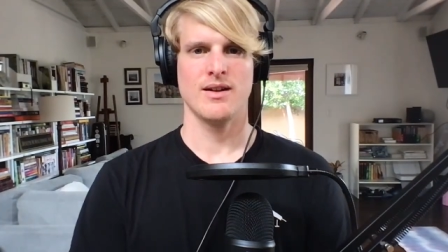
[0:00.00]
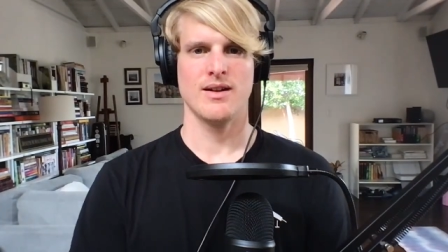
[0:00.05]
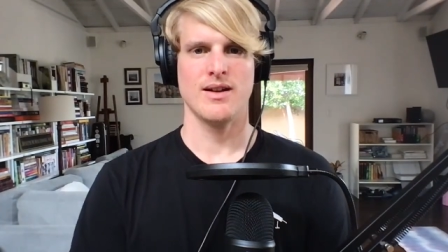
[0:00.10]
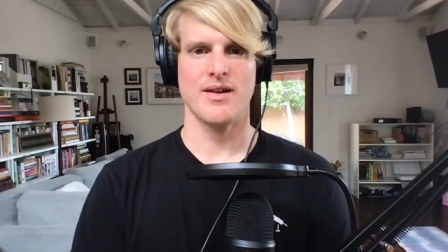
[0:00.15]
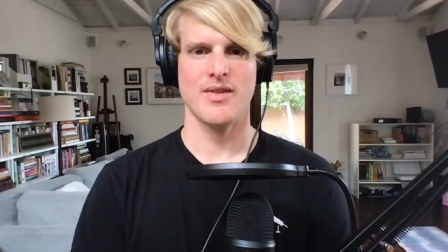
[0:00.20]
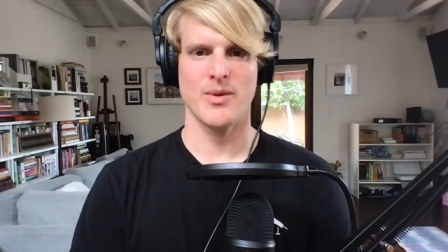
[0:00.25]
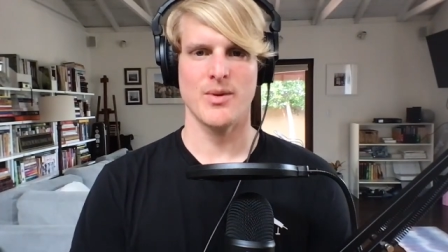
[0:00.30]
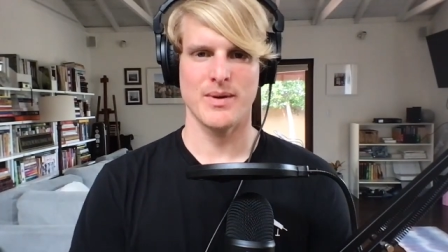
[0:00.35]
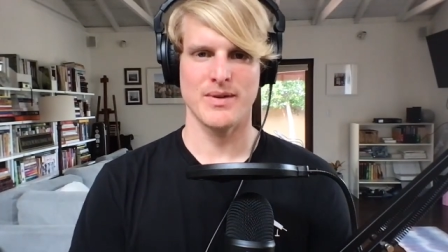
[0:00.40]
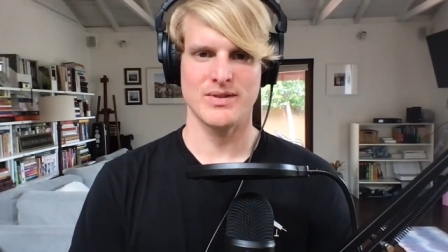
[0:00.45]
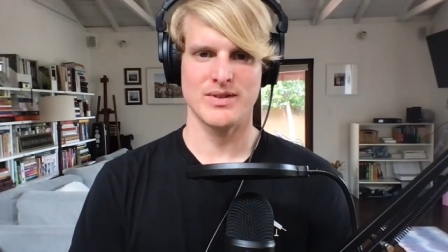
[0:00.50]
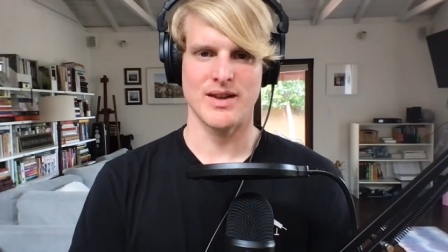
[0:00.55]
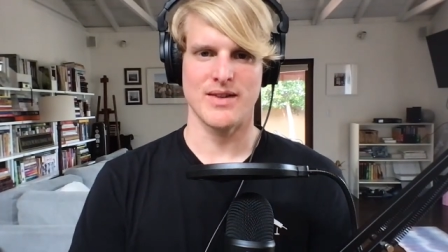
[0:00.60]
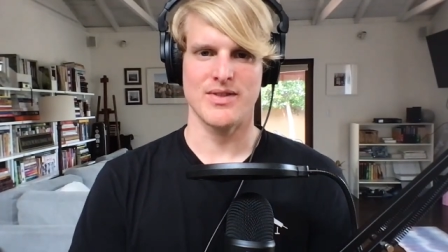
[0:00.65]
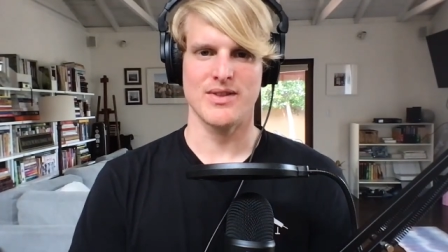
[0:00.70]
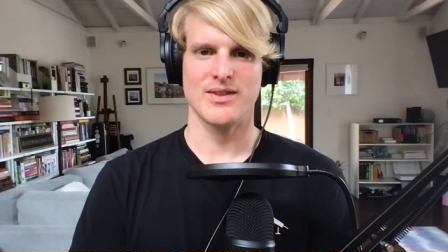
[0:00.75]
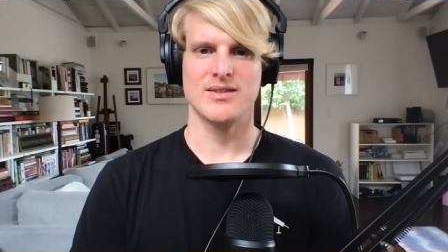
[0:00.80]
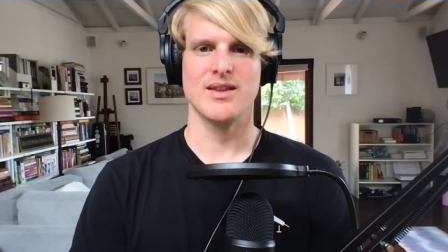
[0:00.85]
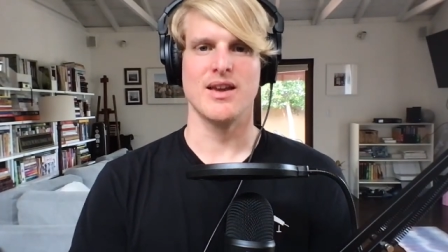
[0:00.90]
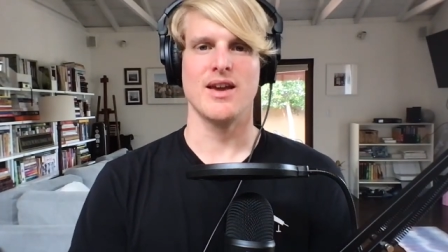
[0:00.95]
now that we've
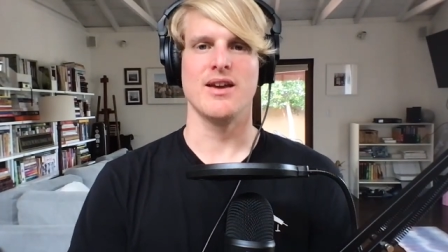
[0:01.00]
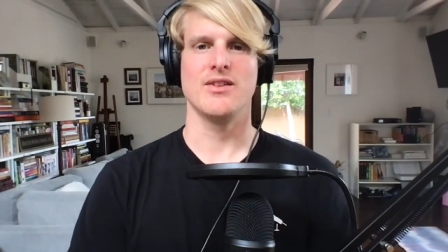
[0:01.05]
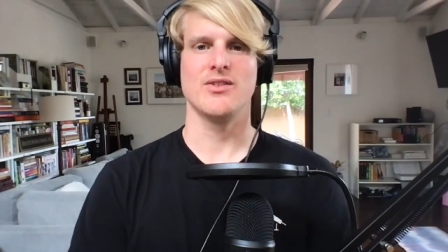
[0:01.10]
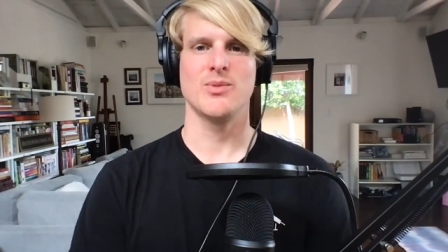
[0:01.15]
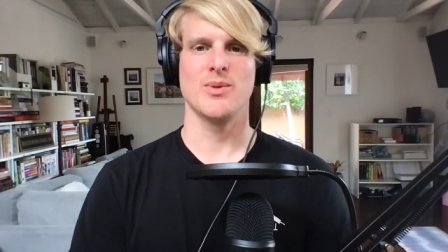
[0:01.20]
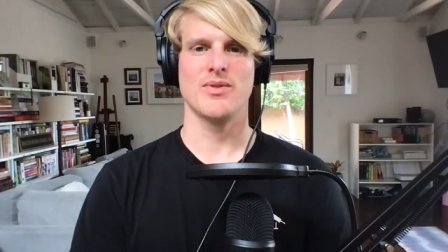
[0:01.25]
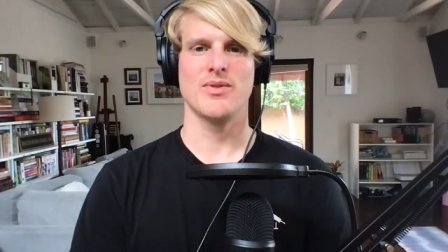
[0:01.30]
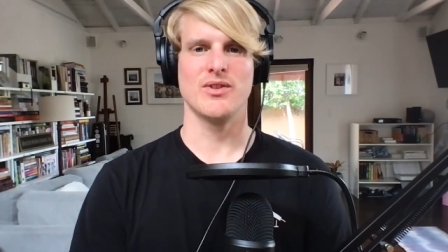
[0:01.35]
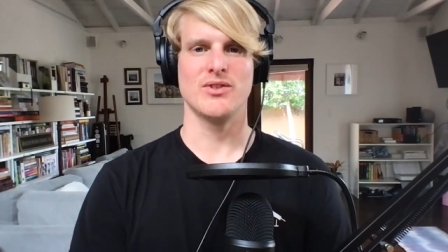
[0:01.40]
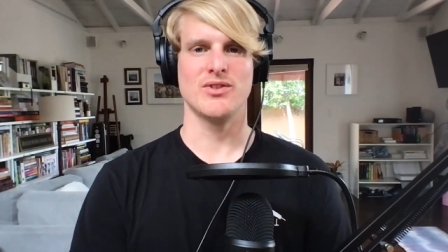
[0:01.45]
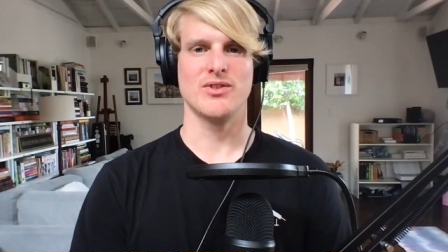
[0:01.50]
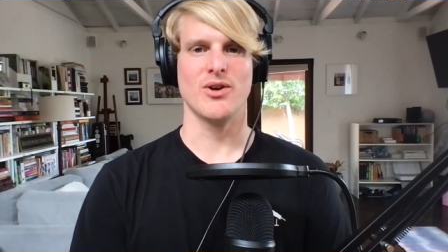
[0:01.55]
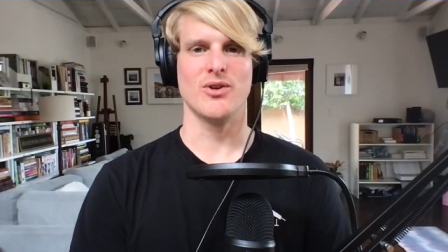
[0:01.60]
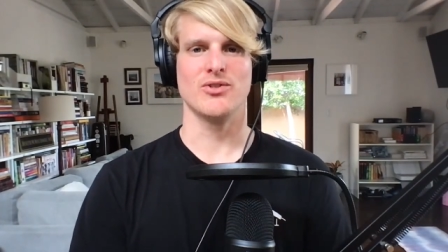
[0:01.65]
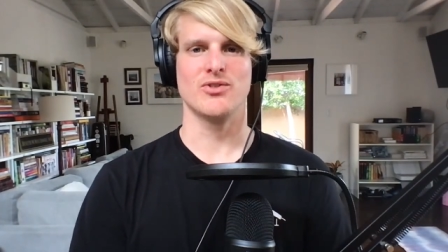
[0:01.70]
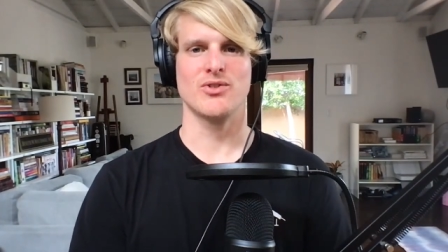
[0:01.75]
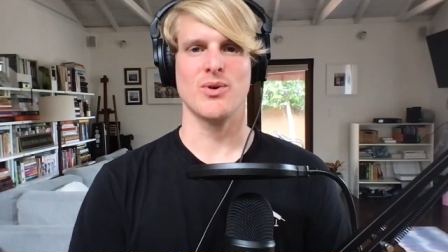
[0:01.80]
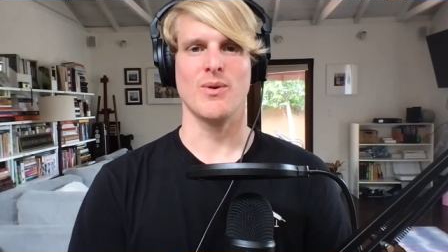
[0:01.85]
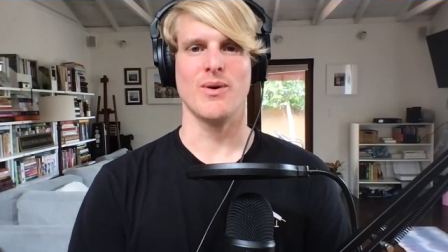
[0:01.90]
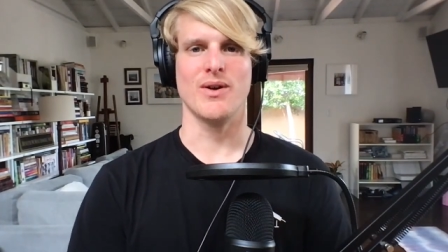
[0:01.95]
set the stage with the
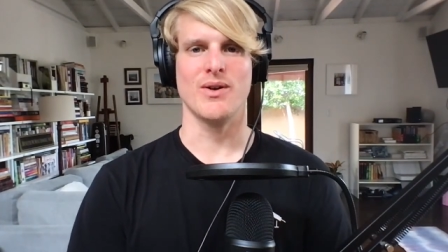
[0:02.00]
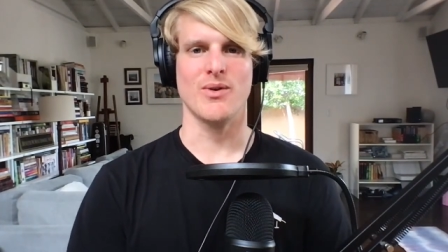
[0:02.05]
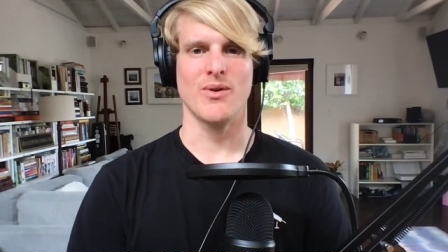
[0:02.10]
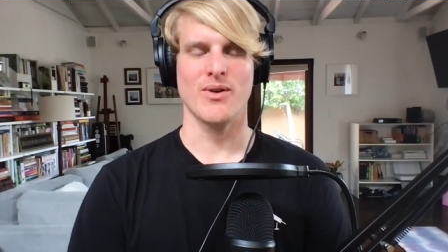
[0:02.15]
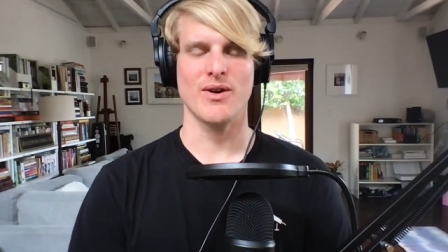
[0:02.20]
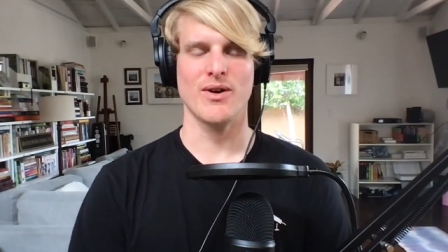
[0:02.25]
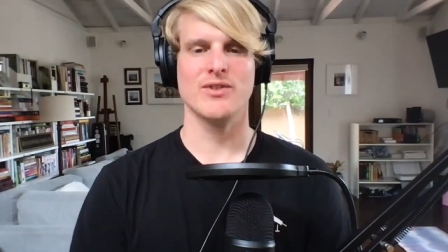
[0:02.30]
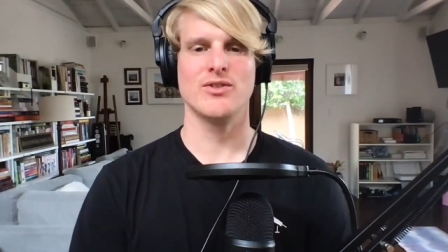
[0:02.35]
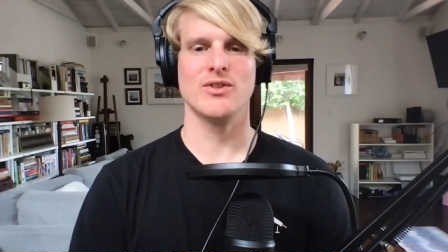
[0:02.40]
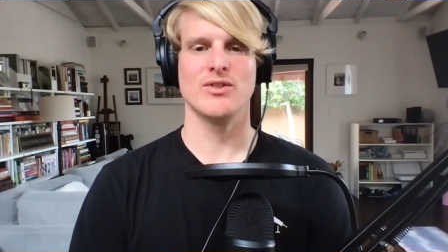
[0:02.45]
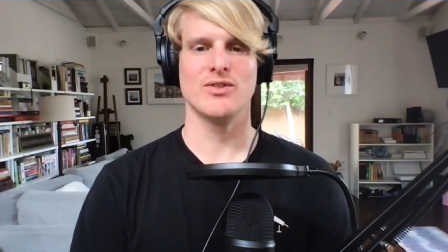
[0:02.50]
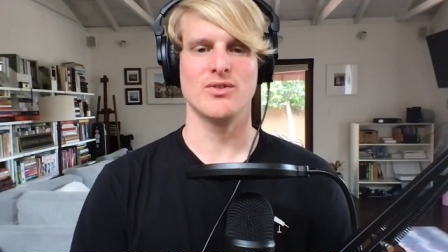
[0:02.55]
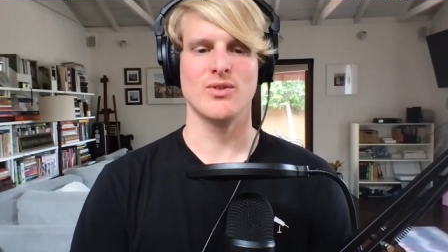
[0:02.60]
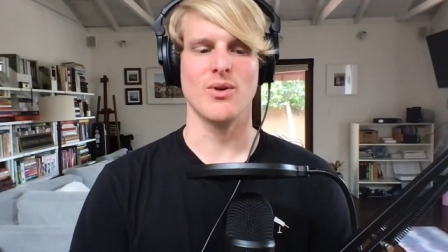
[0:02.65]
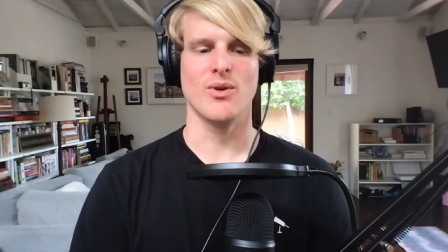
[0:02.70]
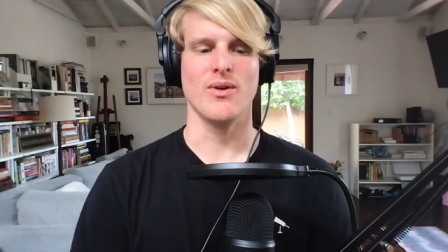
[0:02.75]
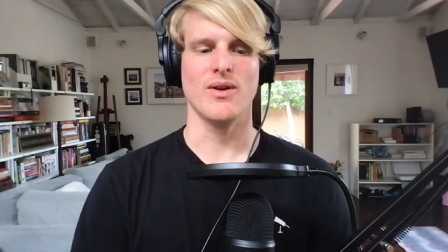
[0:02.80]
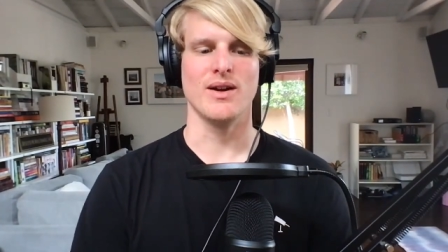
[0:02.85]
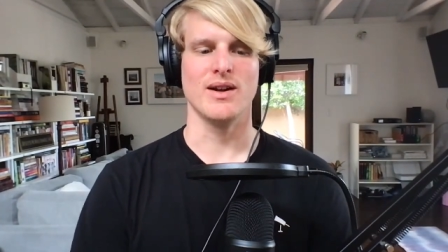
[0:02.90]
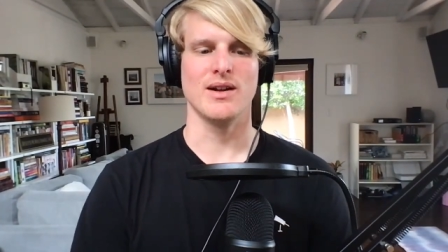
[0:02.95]
Dogecoin origin
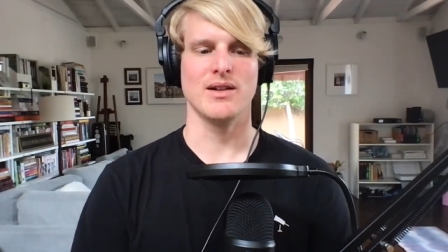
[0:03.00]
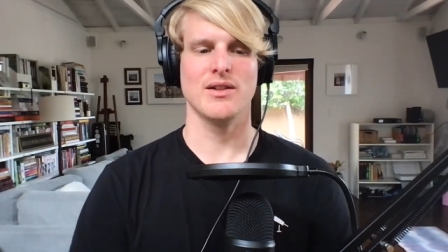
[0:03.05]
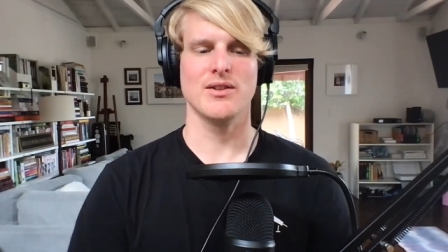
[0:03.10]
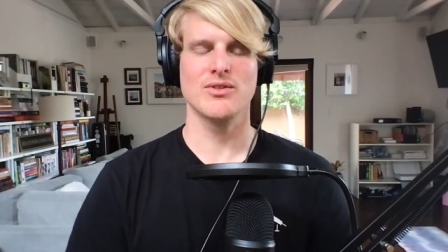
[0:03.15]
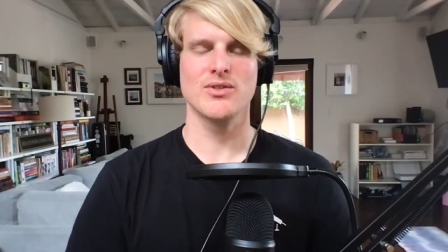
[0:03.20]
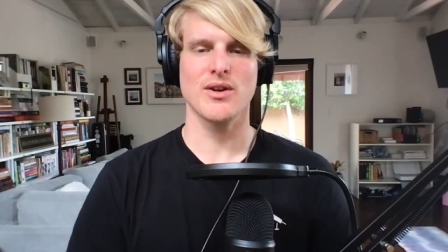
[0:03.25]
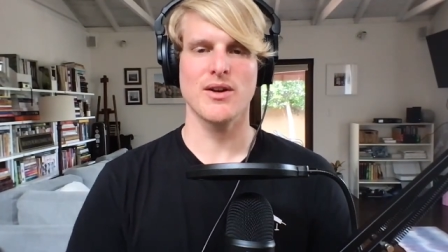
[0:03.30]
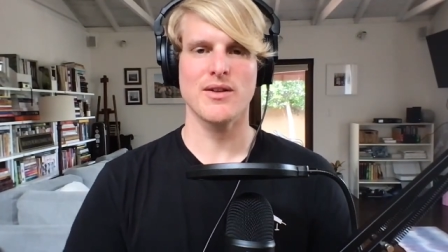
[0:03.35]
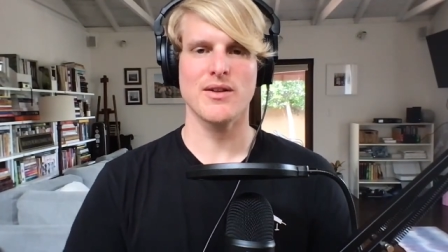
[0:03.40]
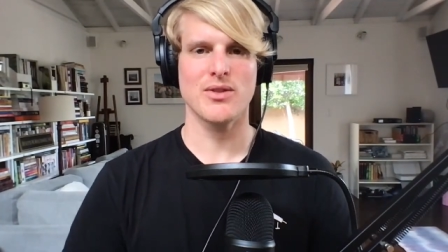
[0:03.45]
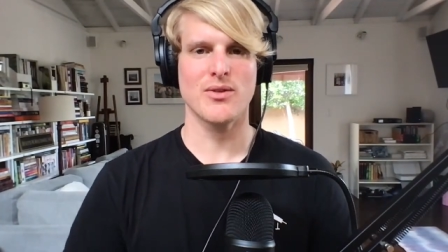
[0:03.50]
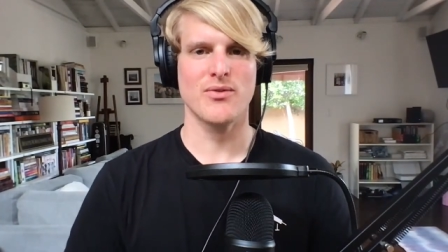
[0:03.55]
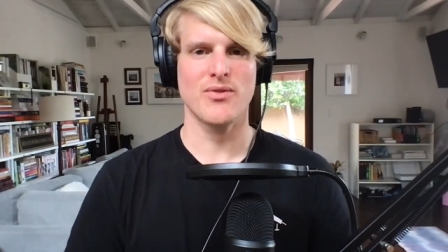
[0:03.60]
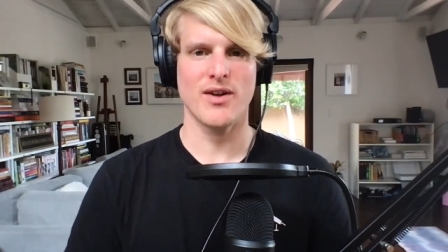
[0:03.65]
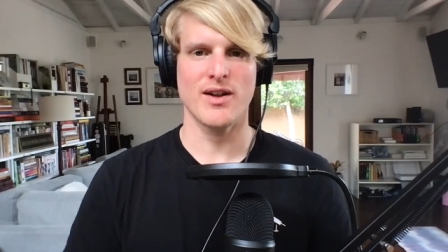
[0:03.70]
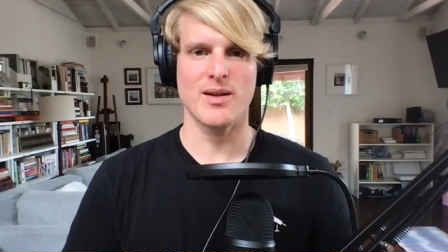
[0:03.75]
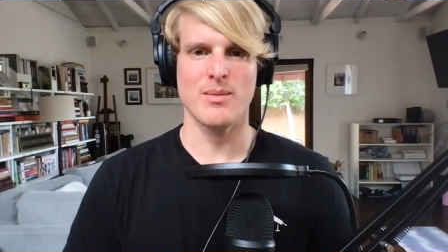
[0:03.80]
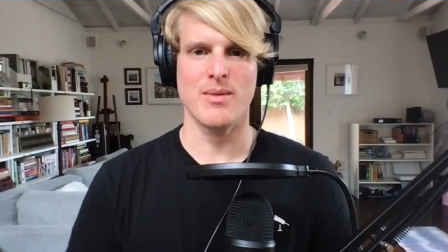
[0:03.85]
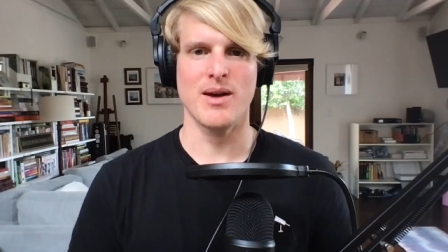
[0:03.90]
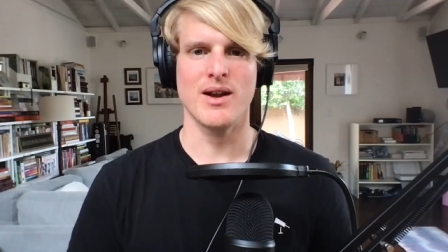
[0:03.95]
story, let's look at the
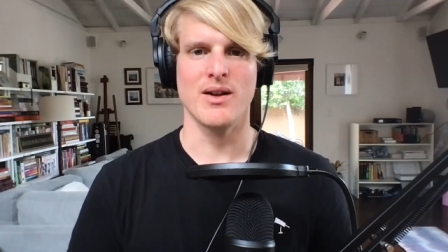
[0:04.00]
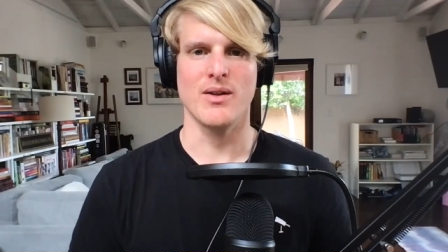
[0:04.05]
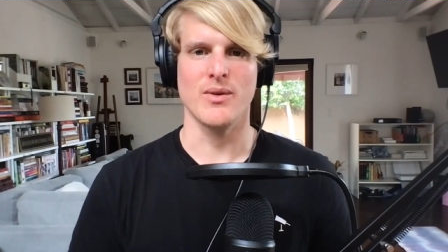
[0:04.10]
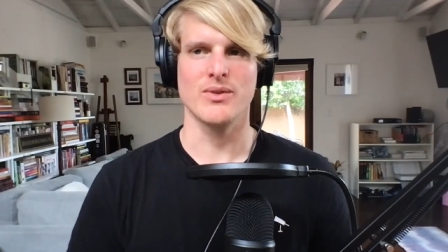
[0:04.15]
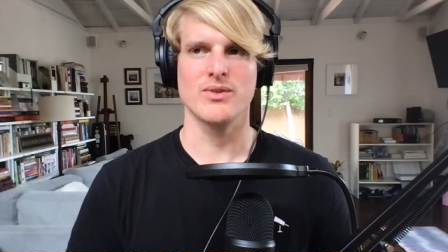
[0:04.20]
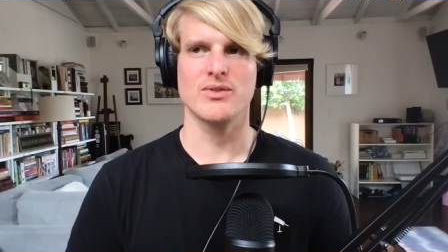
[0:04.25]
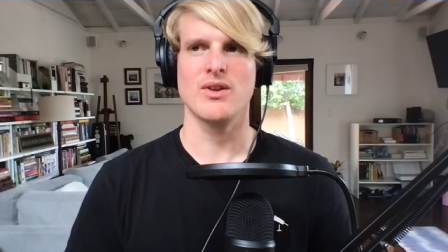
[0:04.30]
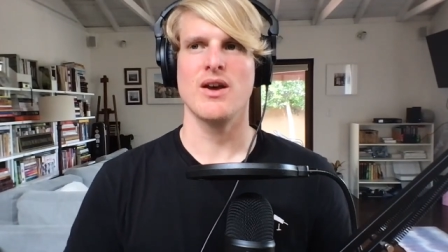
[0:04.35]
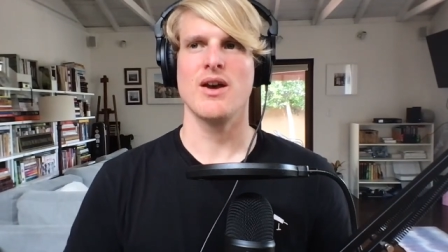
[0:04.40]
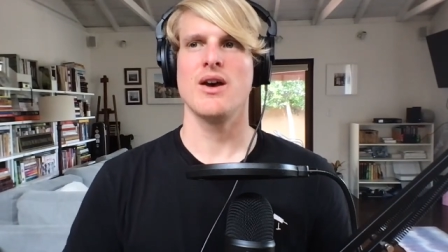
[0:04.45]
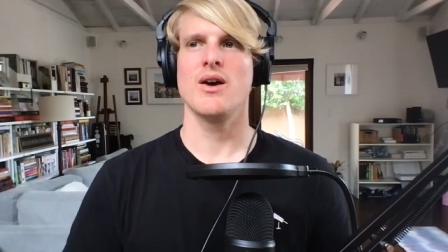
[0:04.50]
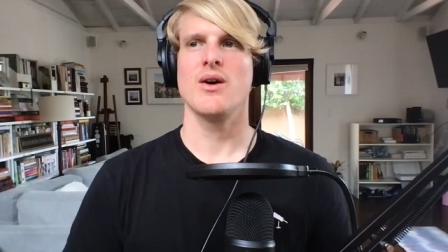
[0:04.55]
fundamentals.